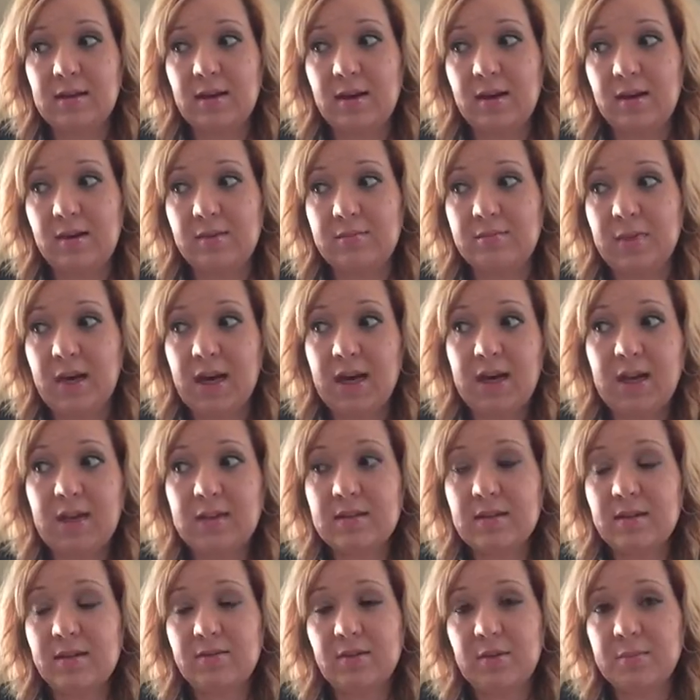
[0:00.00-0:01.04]
I
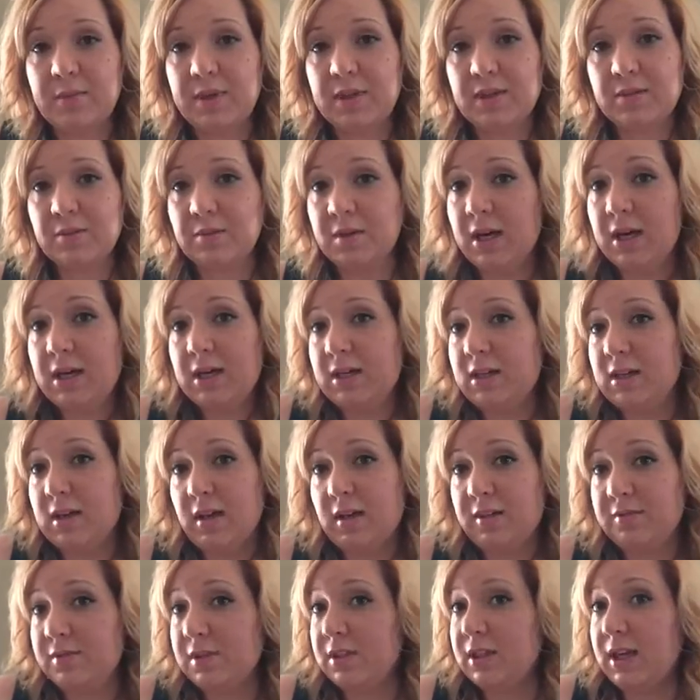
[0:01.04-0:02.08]
had several months where I didn't
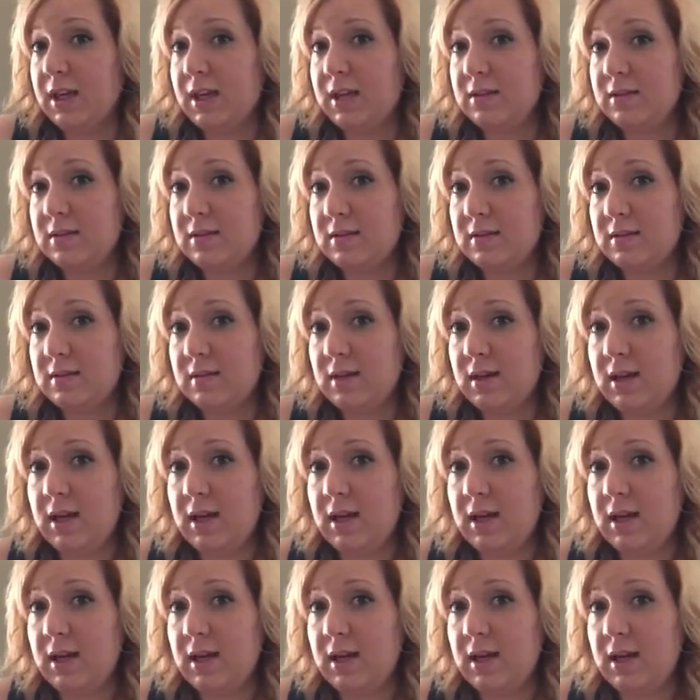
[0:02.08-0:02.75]
ovulate,